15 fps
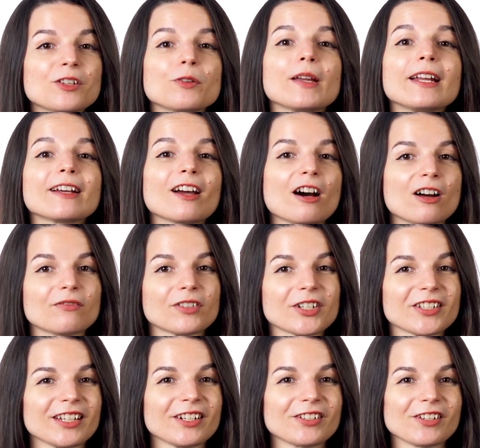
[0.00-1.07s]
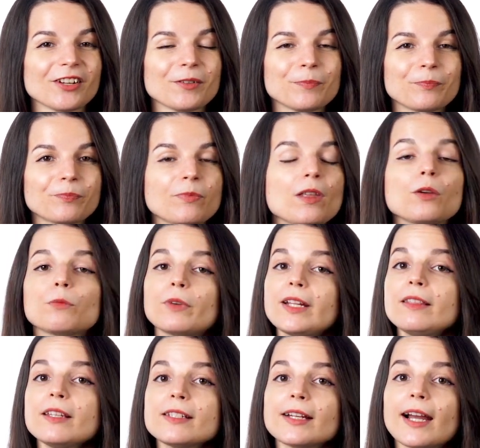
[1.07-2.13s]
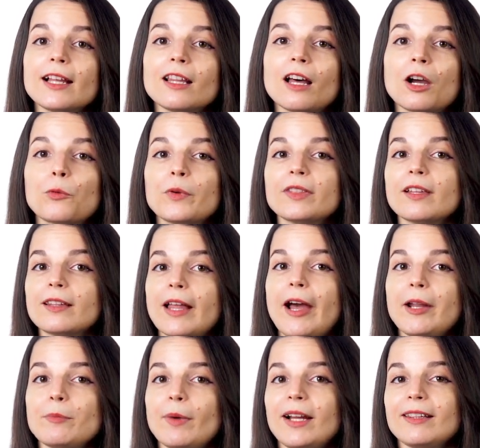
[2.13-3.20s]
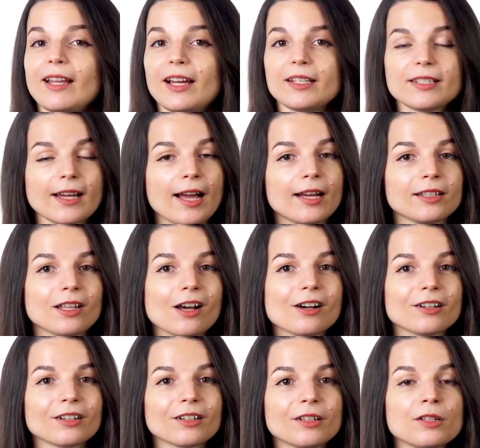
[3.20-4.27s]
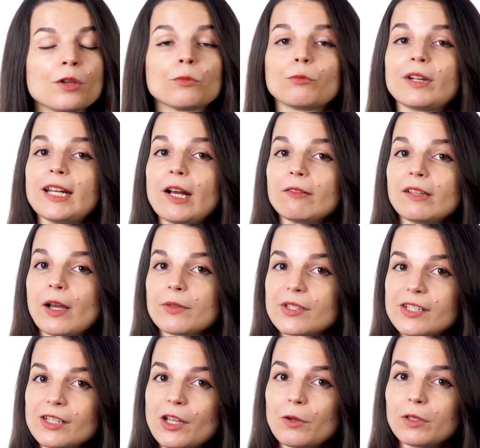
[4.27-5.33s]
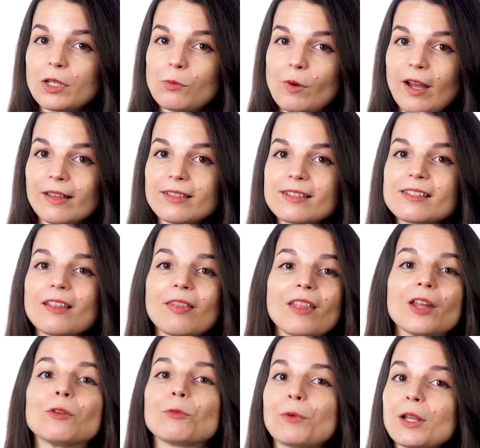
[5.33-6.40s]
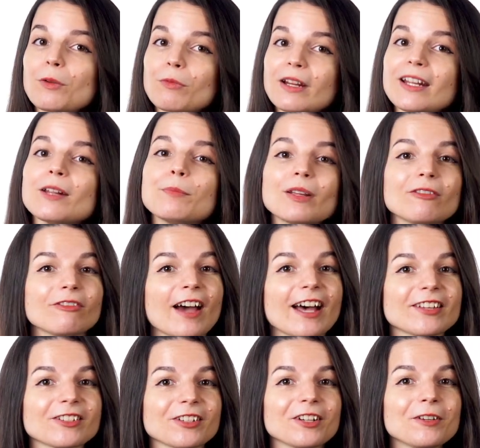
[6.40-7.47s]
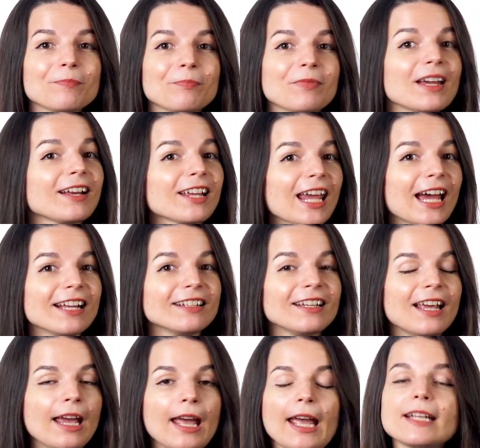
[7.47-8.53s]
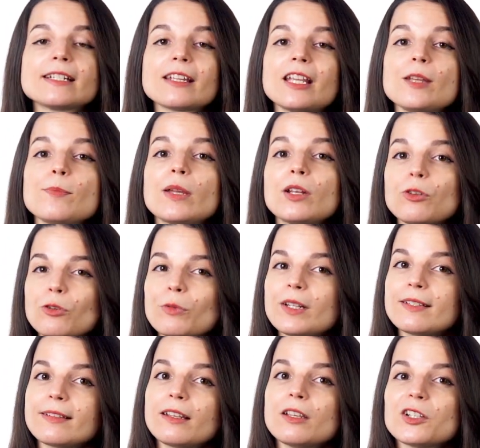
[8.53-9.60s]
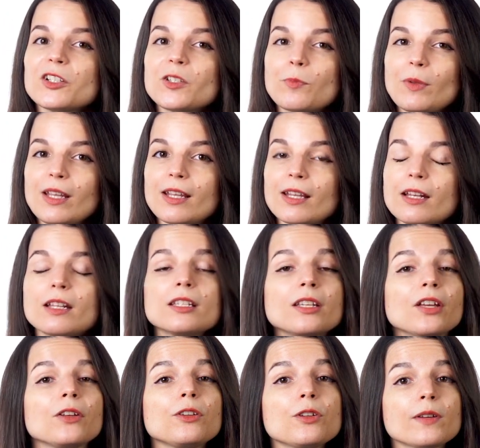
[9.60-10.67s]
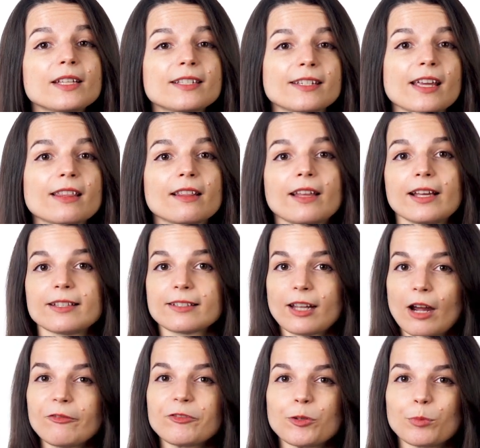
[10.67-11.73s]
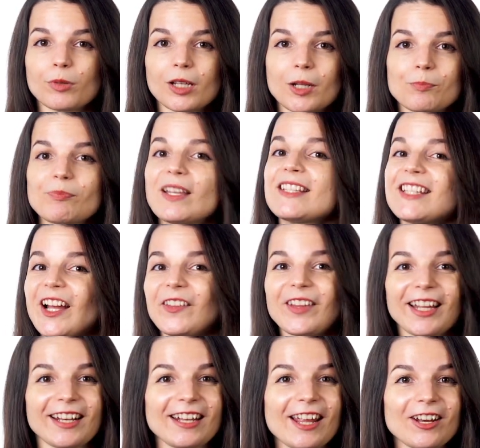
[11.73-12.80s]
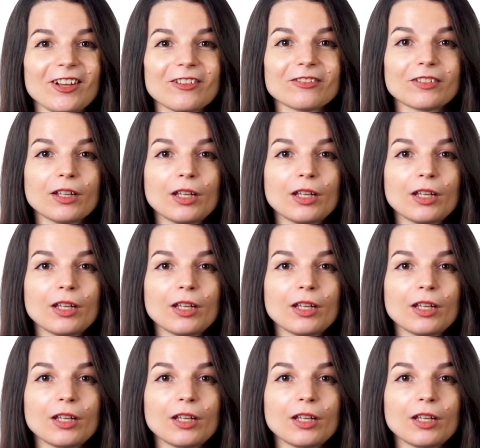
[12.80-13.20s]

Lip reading: you get a conversation. Read the dialogue with the line-by-line dialogue. Read out loud slowly once, then reread a bit faster, then again, and keep increasing your speed until you can say the lines comfortably and sound like a native.